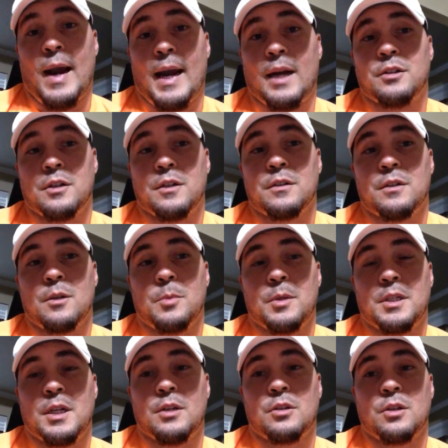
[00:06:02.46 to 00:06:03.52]
actions could
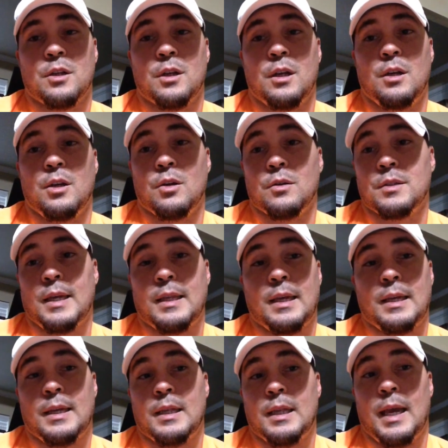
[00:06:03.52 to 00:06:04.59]
potentially, say
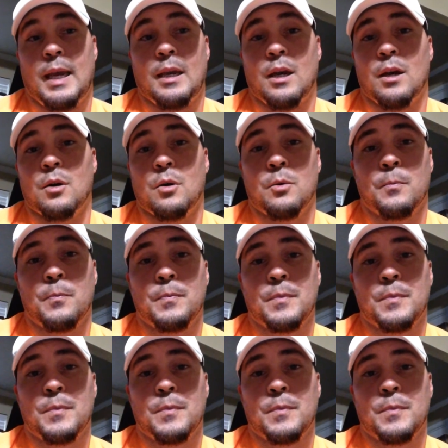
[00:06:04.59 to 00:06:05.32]
they get let go.